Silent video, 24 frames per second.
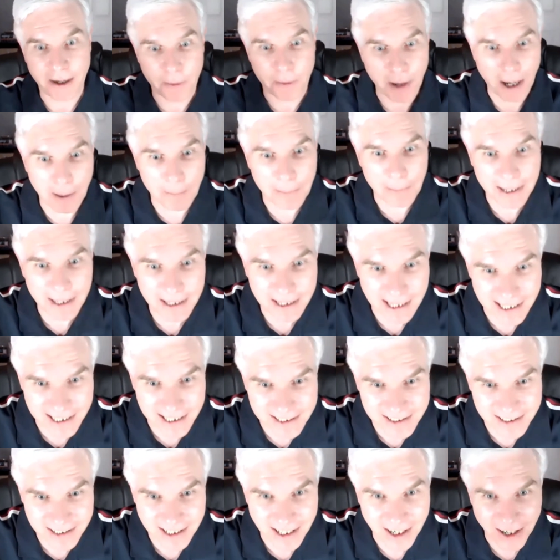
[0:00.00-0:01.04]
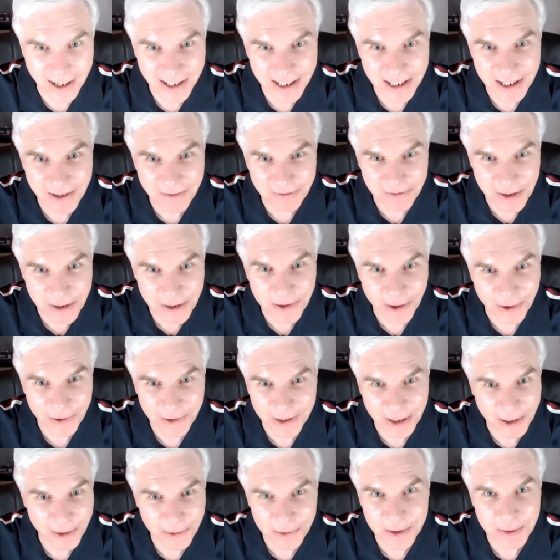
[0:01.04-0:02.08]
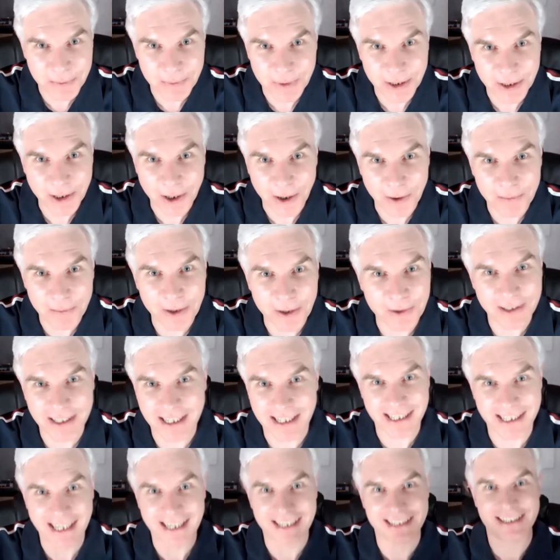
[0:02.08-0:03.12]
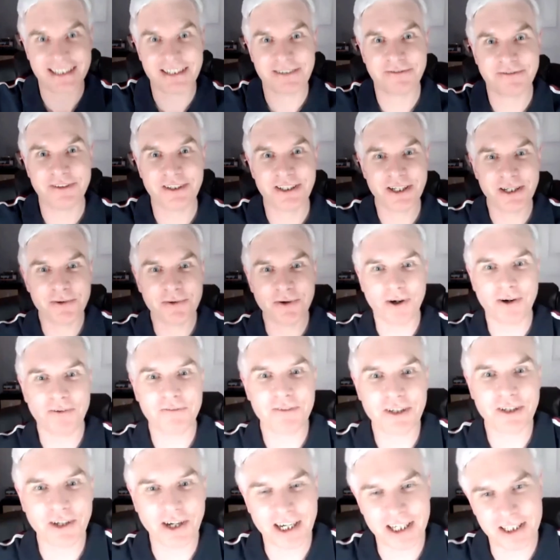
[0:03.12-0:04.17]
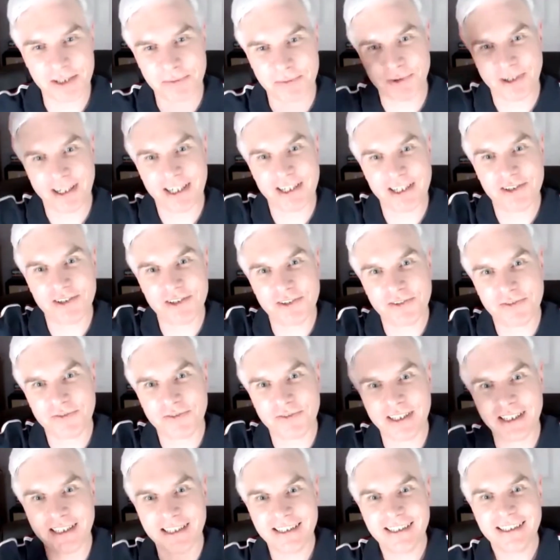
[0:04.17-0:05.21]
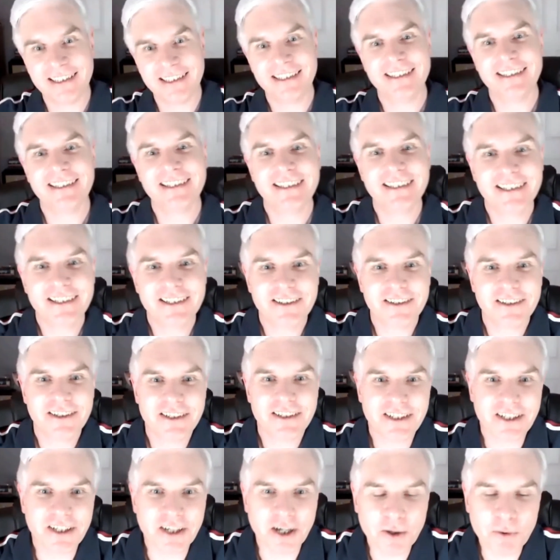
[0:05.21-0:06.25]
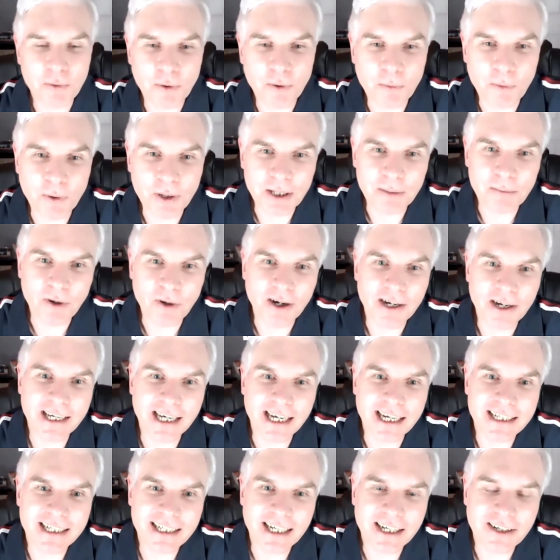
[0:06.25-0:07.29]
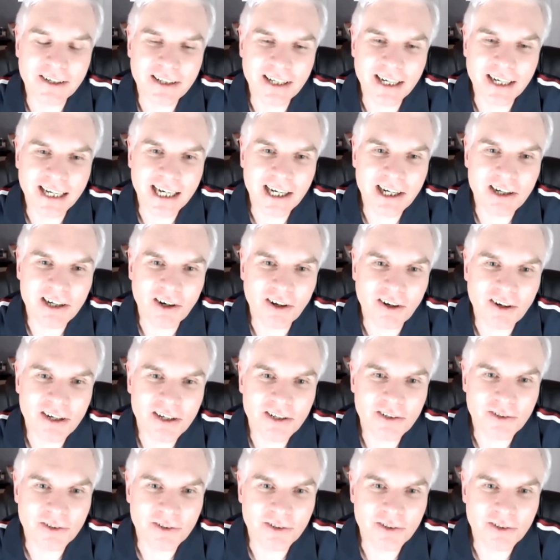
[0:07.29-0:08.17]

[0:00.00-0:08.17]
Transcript: I mean, have you got the ultimate combo and that's it for you, or have you got aspirations for what you might get down the line?